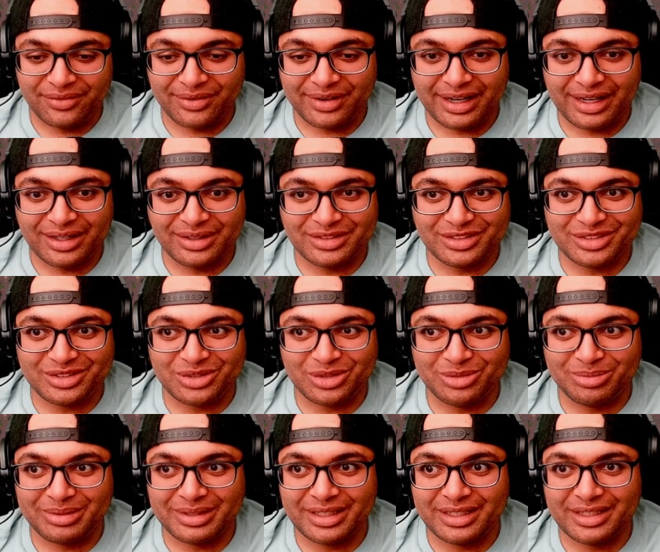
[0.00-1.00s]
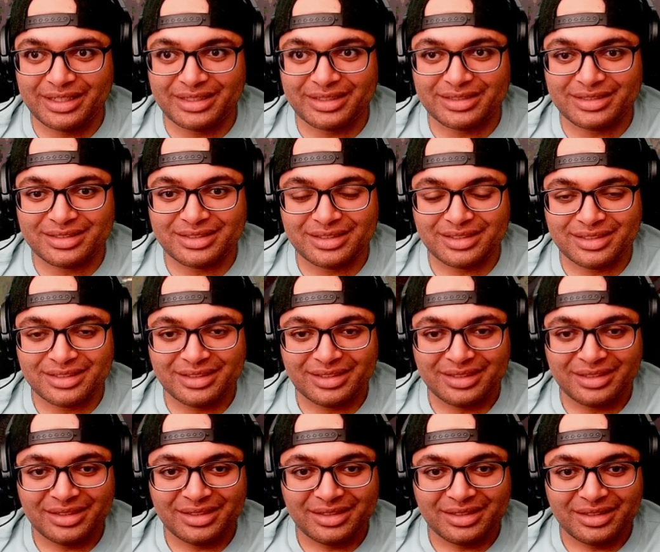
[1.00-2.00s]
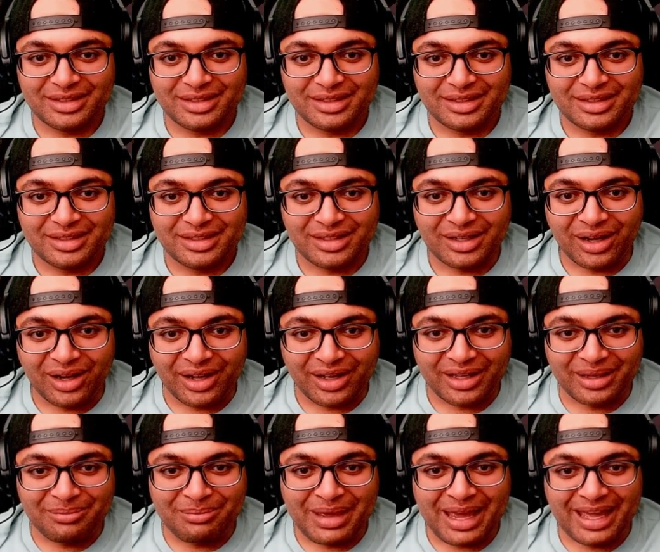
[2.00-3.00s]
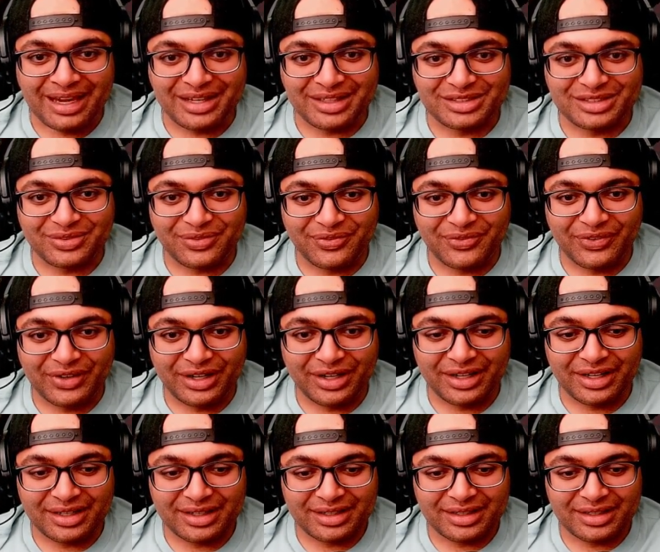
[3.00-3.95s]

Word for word: rounds, two blanks. Oh, he mad as fuck.